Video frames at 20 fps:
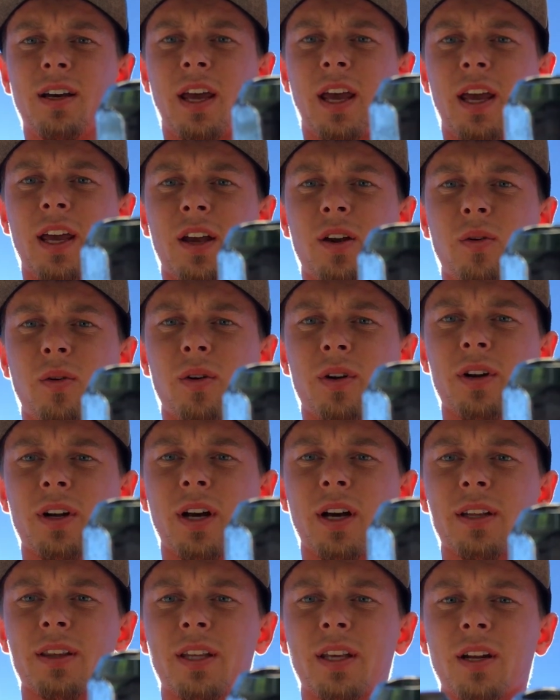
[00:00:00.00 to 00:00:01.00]
acorn
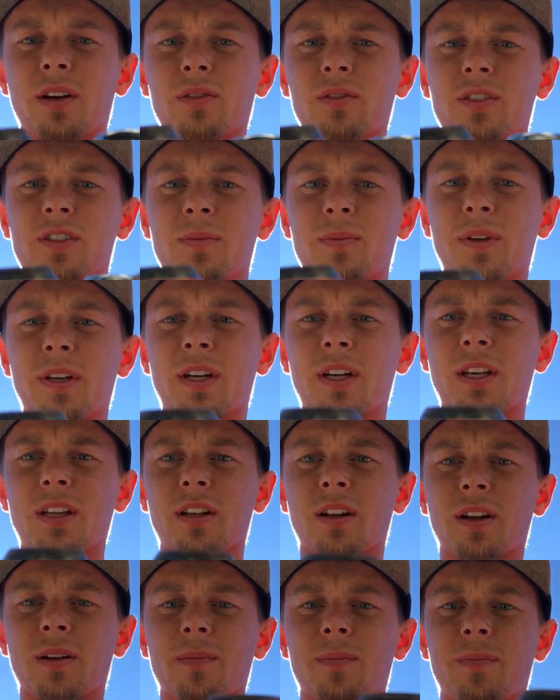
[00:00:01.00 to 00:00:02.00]
nut, they don't spin
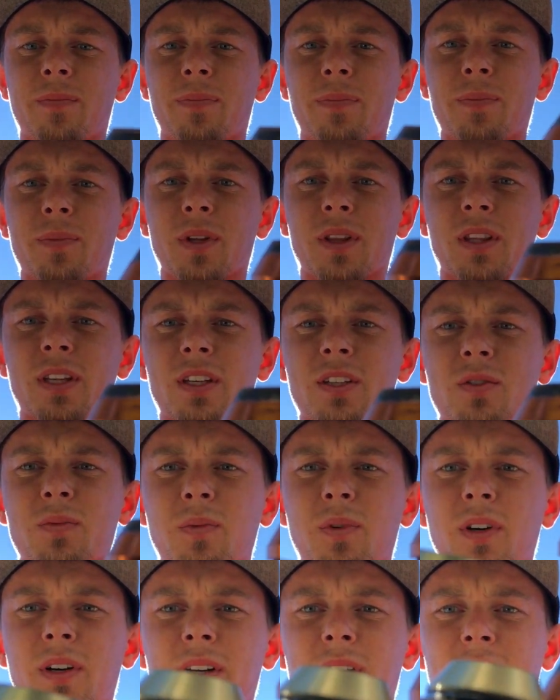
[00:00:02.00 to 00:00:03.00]
either. But this
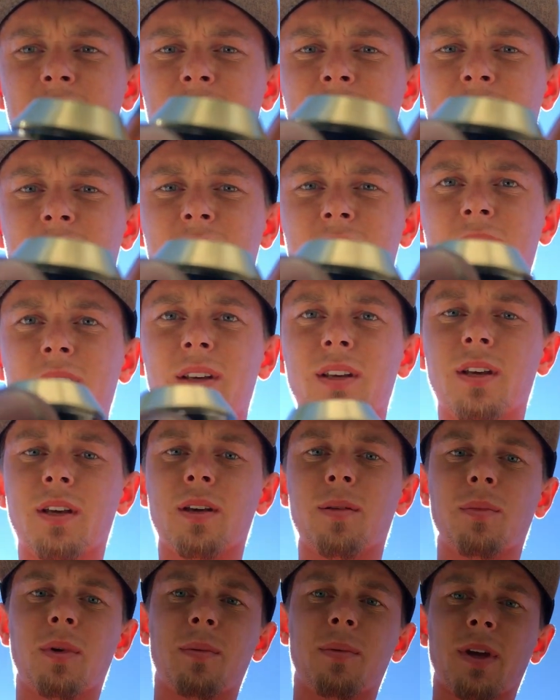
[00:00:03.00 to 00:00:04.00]
one
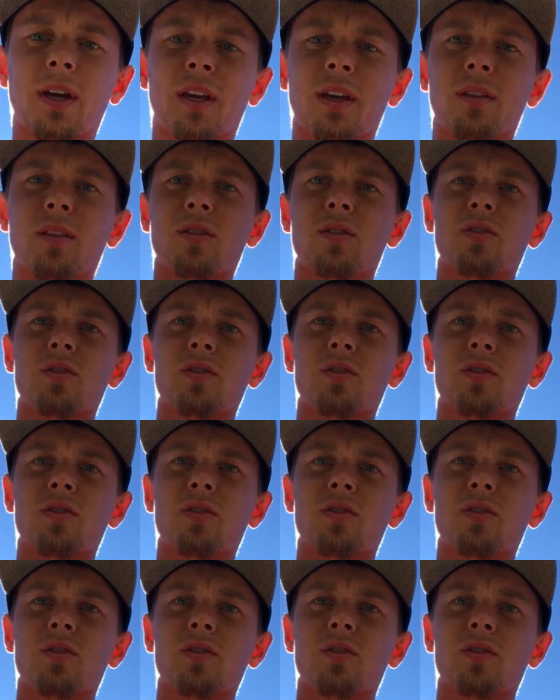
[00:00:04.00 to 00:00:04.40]
Maybe I can